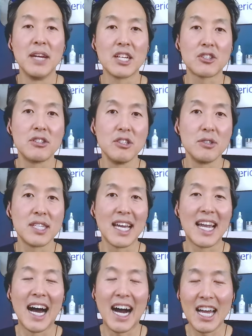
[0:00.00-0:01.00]
Make sure you're using
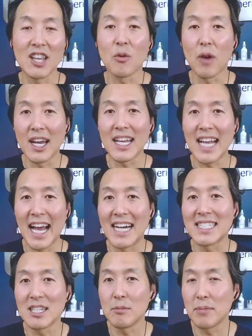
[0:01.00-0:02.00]
a hyaluronic
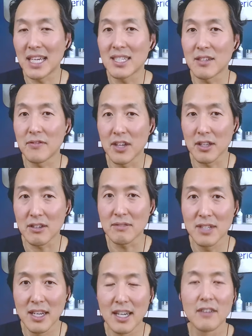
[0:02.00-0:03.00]
acid based
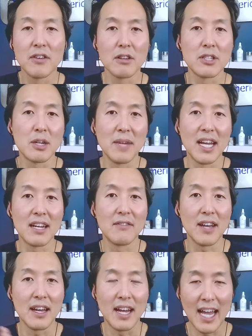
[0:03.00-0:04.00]
filler. Fillers are made
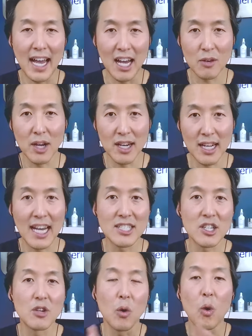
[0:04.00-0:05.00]
of hyaluronic
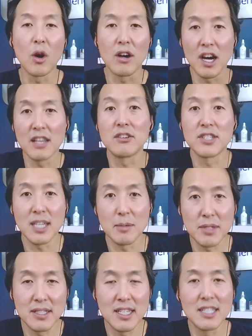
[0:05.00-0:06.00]
acid or other
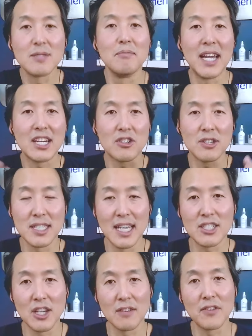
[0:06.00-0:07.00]
substances. Make sure it's an
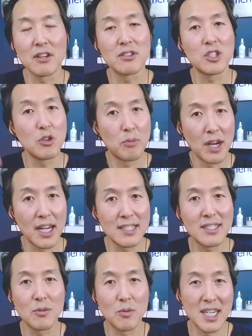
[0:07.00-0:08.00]
HA filler. Two
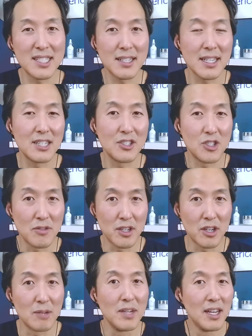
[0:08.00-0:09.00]
brands, Restylane and
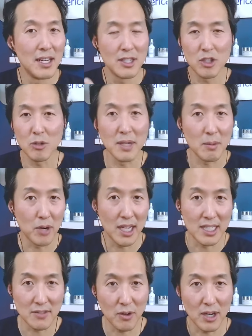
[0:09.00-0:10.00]
Juvederm, two big
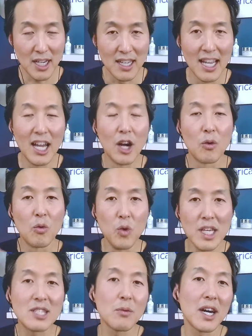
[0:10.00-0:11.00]
brands for it.
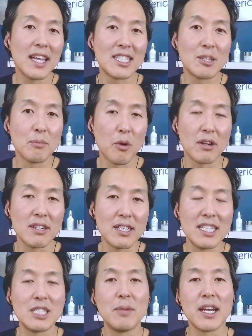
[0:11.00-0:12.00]
Reason why that's
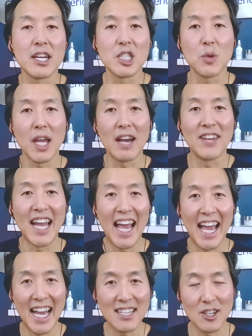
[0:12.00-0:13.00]
important is because we have an
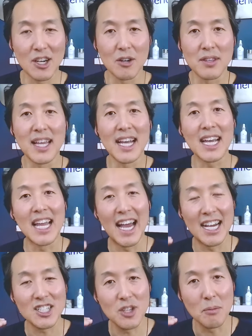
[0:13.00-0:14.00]
antidote that can
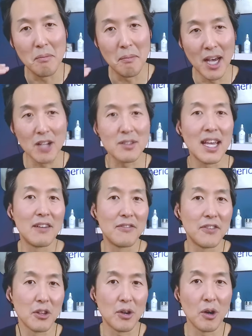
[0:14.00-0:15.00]
actually melt
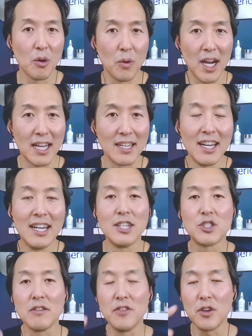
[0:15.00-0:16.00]
that filler away.
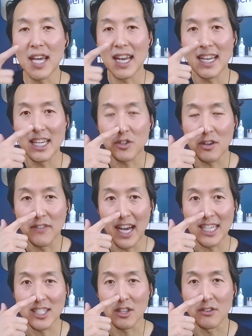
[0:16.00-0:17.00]
So if you get an
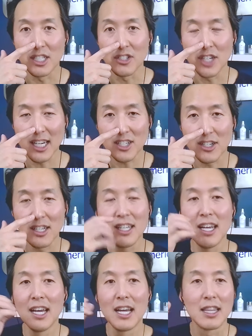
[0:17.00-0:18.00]
intravascular
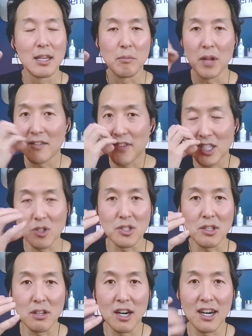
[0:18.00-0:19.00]
injection, the blood
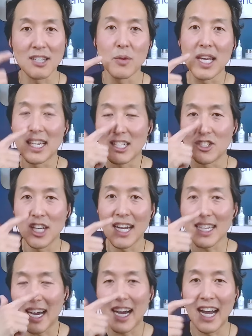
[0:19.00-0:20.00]
vessel's clogged, we can
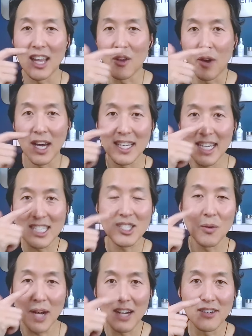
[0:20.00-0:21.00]
inject
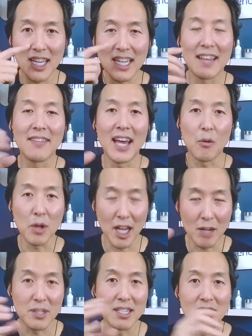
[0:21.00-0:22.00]
hyaluronidase around it, and that will
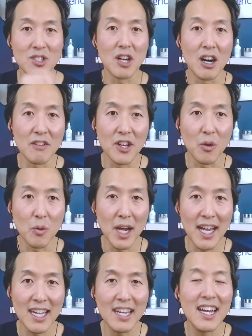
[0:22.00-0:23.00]
help to dissolve it
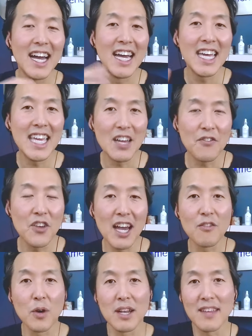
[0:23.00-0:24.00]
away. If you
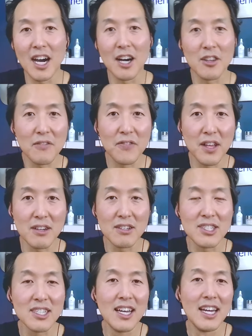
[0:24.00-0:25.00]
have one of the other
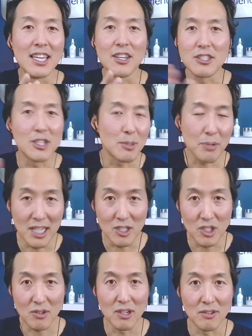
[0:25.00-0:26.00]
fillers, you're just
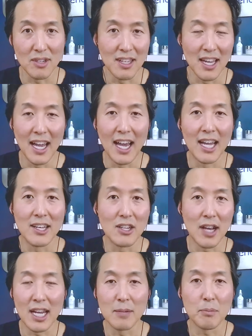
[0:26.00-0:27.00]
plain screwed, and
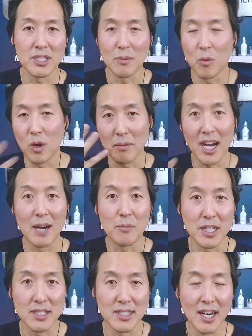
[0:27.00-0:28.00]
you got to put some warm
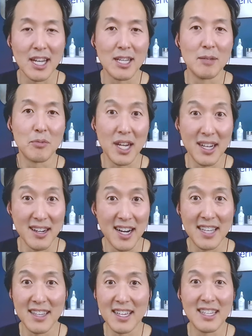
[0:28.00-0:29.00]
compresses on it and pray to
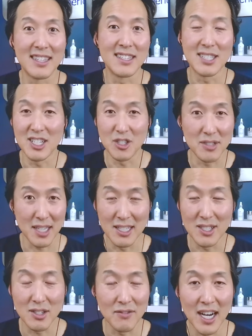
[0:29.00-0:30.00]
God that the tissue is
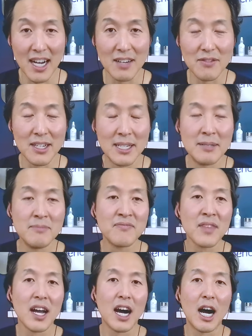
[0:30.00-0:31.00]
going to survive.
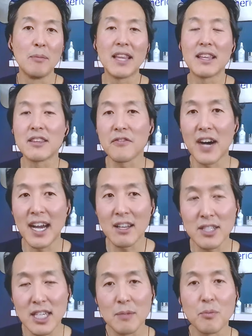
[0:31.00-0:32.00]
Um, and then the
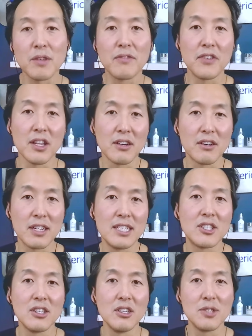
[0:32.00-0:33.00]
final tip with filler
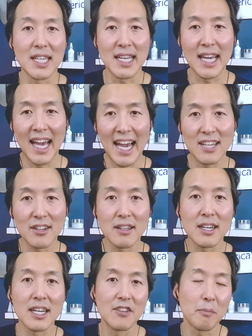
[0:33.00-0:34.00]
is to use a
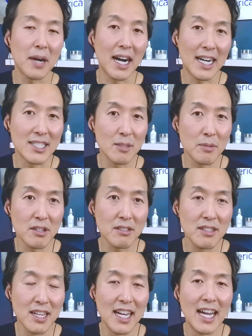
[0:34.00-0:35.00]
cannula if
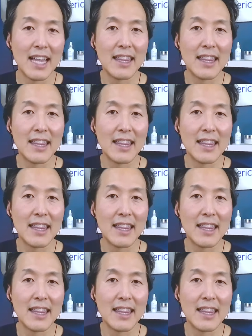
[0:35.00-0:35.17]
possible.